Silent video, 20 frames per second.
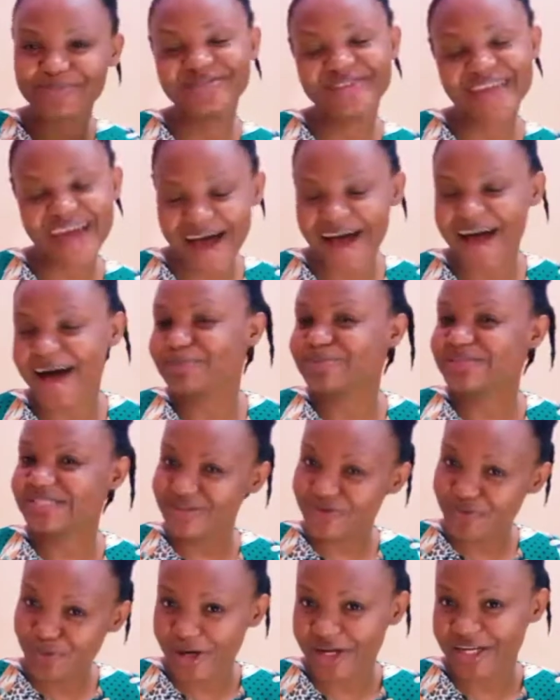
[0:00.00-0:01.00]
Yeah, I'm
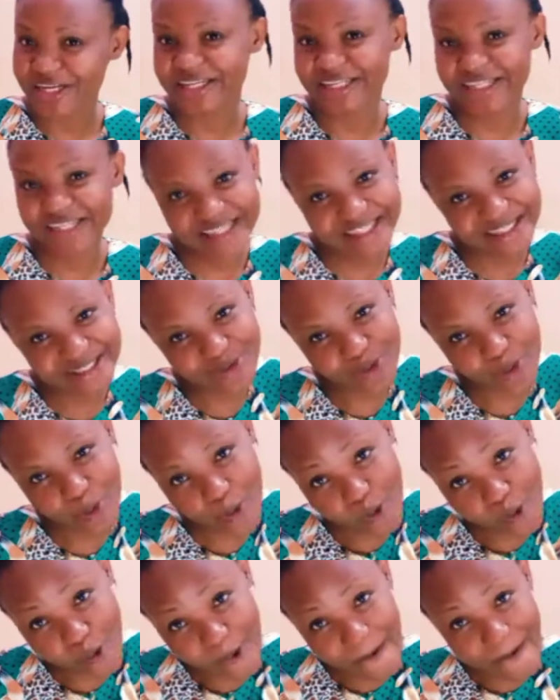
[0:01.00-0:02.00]
still working in
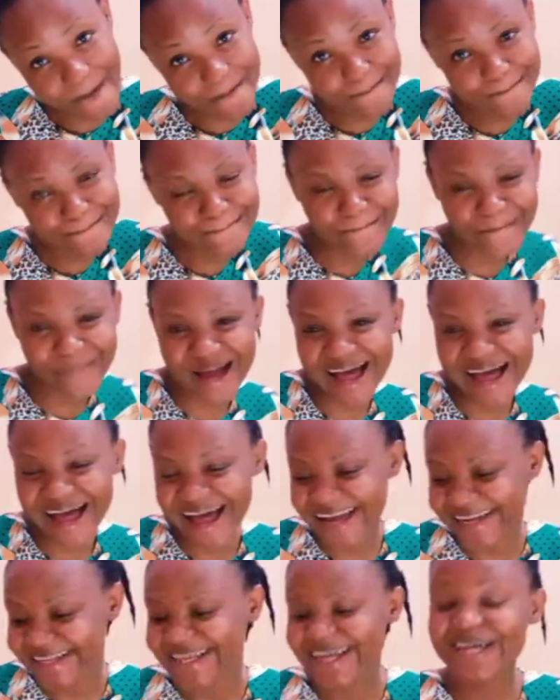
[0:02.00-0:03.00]

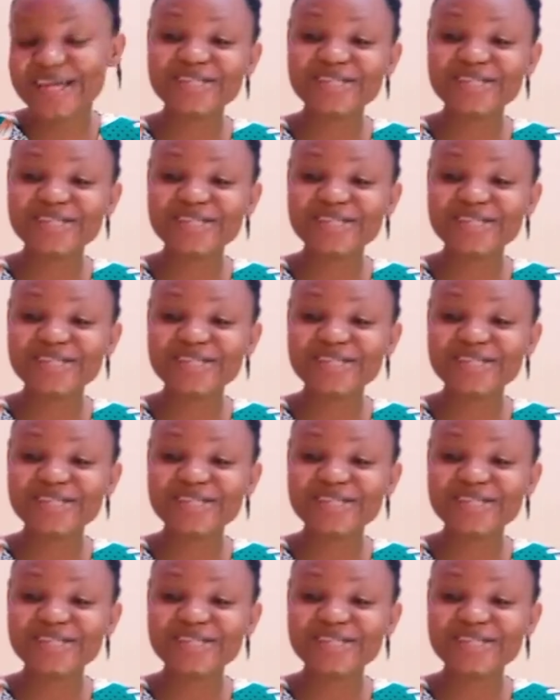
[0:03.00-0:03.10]
Oman.